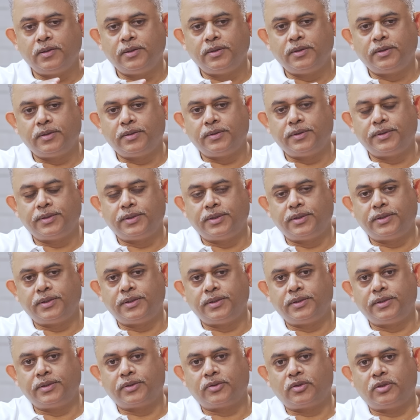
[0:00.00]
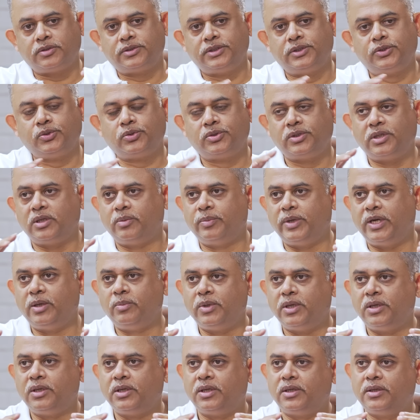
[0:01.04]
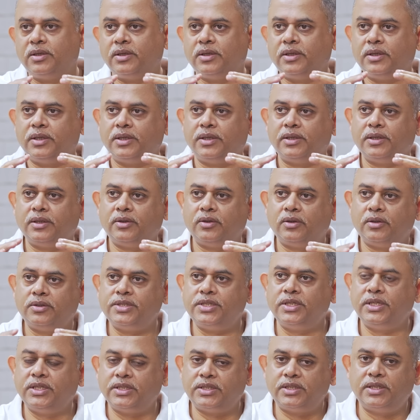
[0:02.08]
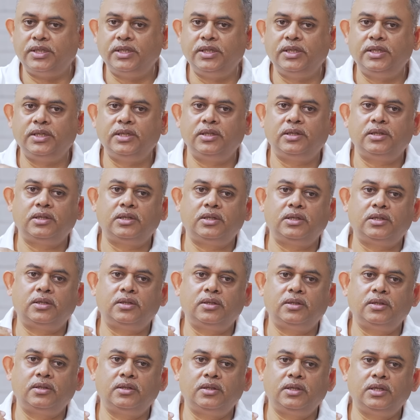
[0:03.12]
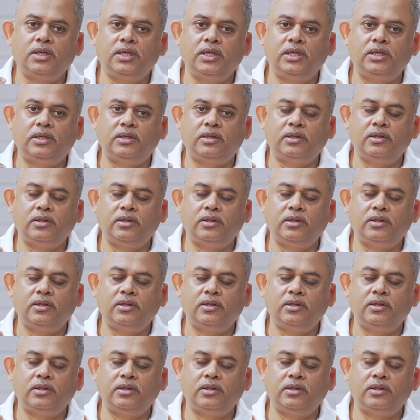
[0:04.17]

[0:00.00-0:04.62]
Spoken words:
the constitution amendment on GST, it